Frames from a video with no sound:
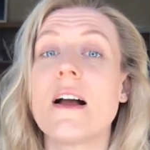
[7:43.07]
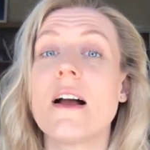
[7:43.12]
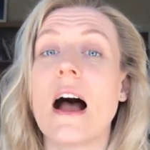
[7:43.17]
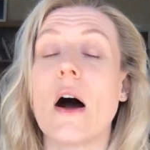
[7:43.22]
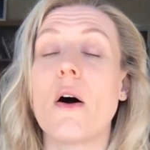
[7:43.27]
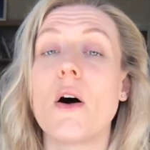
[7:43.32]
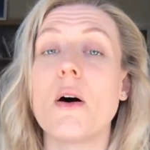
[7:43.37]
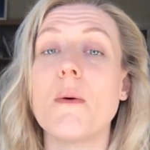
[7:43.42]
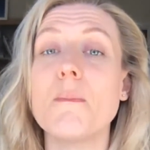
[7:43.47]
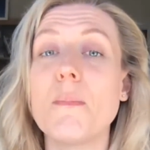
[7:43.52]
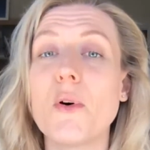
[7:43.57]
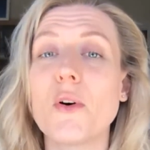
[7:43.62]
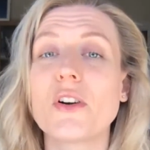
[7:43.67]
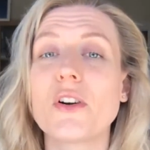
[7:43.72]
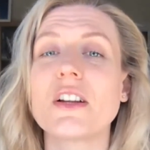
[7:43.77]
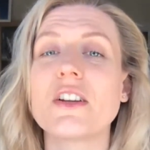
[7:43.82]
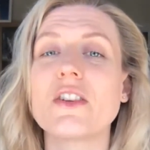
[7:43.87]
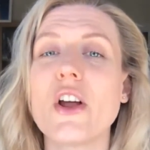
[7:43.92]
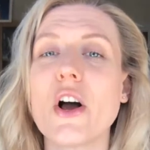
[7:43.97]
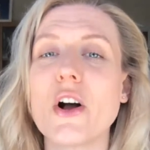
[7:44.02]
Our
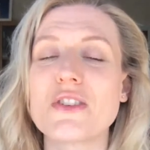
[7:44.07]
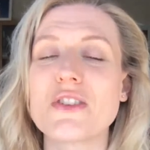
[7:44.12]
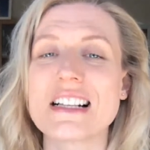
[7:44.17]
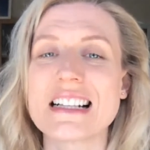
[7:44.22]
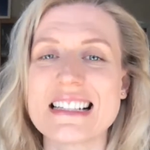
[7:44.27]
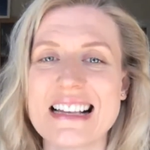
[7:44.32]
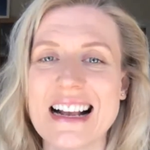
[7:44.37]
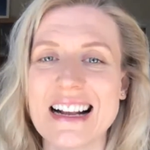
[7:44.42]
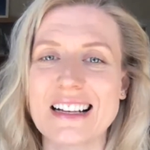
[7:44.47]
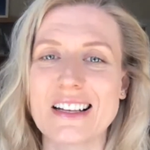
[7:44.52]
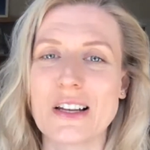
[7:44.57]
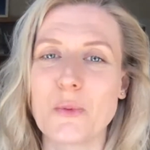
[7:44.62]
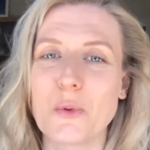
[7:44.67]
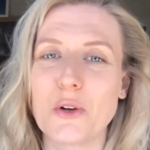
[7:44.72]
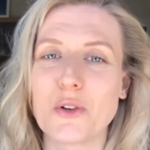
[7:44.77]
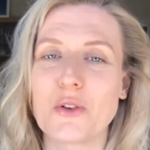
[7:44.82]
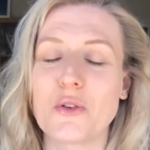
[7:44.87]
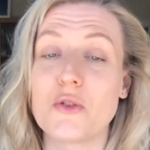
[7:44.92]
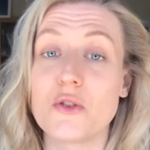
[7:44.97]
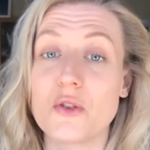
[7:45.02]
body knows exactly
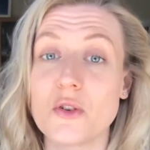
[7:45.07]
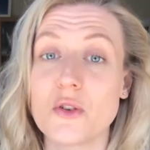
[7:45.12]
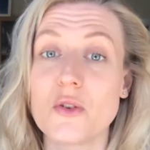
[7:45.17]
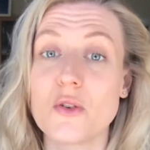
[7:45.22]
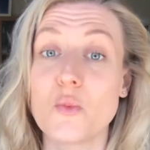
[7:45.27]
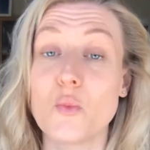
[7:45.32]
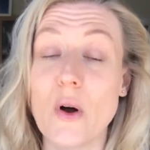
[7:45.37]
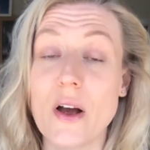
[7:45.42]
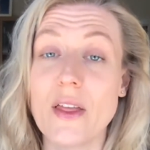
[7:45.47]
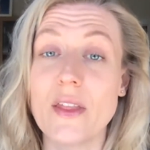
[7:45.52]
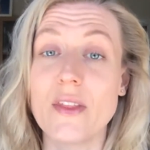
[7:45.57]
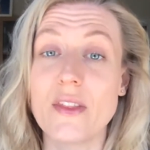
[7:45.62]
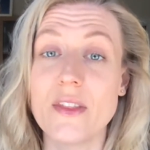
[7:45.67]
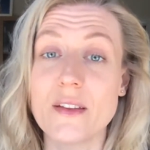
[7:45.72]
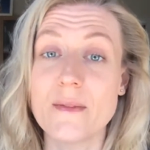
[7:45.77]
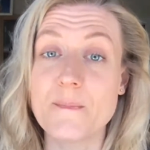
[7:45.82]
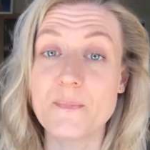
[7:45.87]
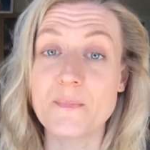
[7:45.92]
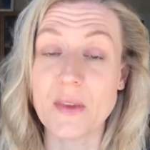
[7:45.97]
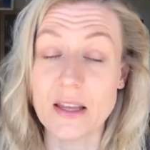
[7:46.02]
what to do
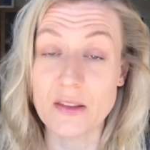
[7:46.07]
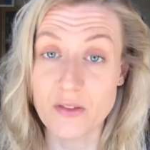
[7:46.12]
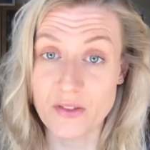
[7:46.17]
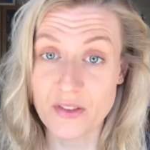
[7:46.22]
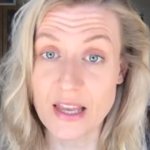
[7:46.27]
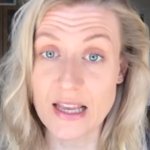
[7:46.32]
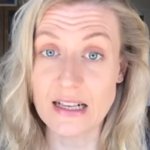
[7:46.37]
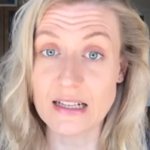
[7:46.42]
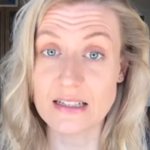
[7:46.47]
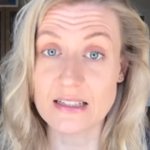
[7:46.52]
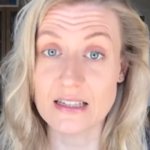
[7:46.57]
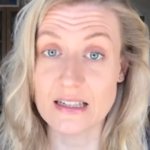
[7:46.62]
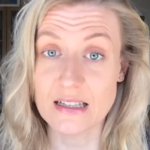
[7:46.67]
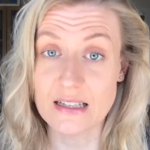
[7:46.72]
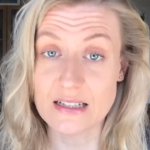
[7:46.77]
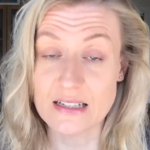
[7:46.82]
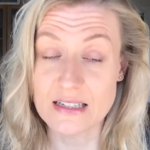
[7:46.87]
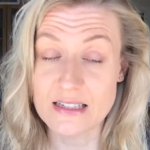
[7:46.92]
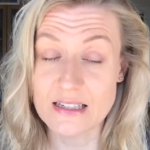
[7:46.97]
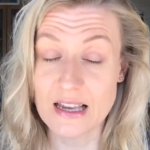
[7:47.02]
when it thinks it
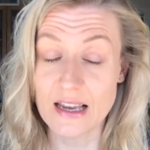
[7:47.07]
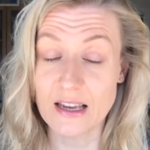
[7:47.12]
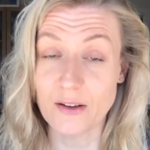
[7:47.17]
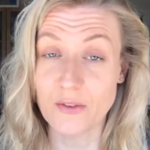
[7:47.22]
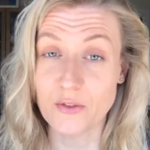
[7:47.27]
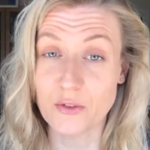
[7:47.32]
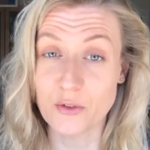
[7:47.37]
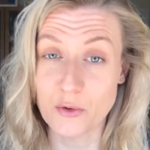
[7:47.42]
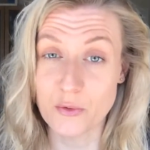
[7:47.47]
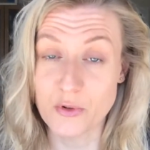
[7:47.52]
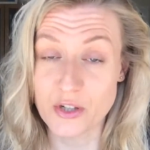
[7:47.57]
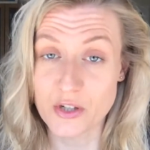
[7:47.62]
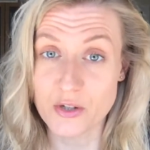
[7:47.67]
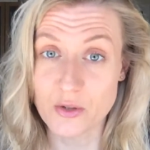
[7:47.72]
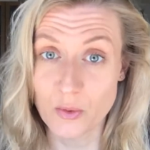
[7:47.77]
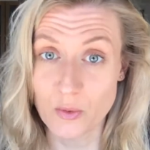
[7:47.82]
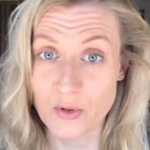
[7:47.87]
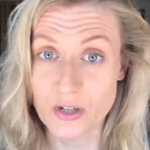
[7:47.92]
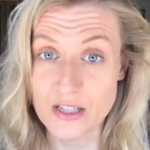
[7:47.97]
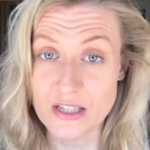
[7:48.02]
is safe to
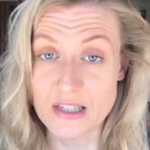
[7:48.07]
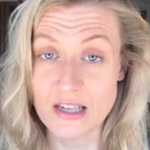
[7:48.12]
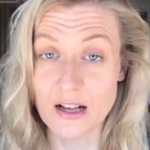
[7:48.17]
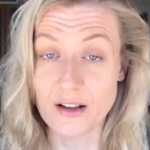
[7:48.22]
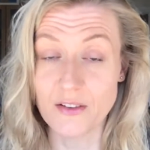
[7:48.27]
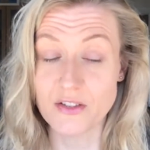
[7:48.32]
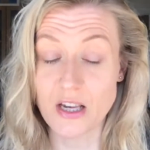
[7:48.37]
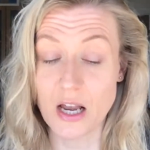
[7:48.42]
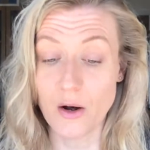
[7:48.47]
restore itself.